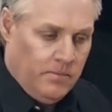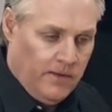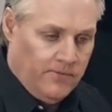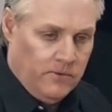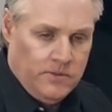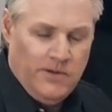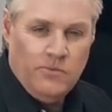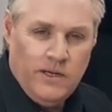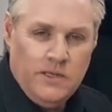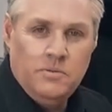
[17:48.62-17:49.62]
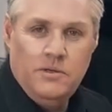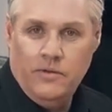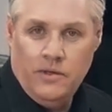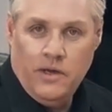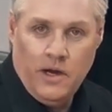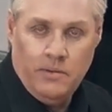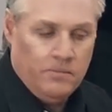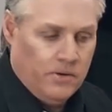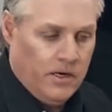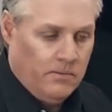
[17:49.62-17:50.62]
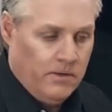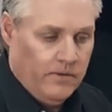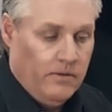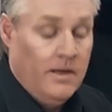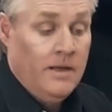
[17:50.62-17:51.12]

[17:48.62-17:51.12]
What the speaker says: platforms don't really specifically care about program length.